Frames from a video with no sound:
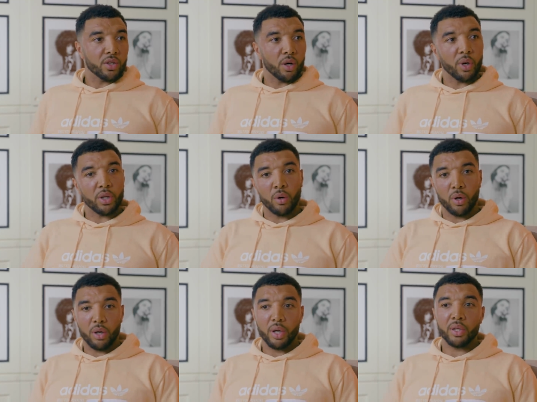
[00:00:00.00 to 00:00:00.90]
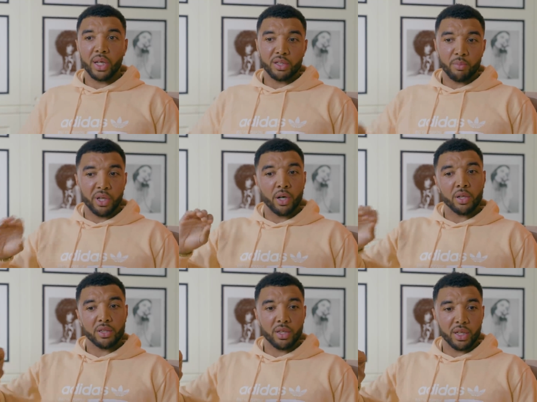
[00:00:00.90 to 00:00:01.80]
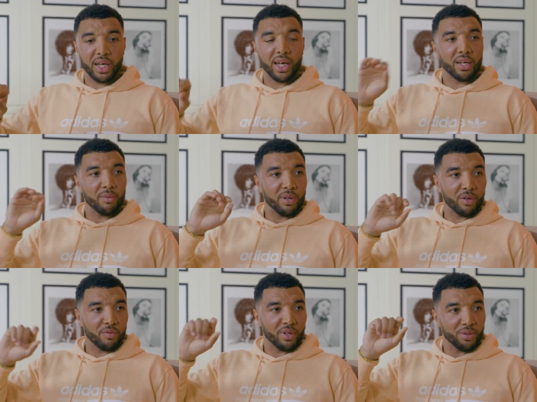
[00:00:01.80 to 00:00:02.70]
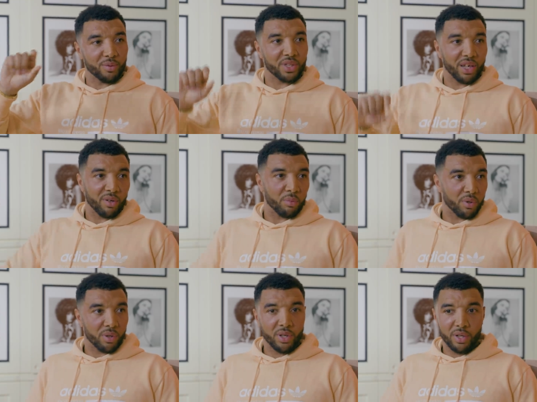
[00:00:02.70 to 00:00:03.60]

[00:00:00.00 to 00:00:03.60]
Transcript: So I don't... Yes, it'd be the icing on the cake, it'd be a lovely little cherry, but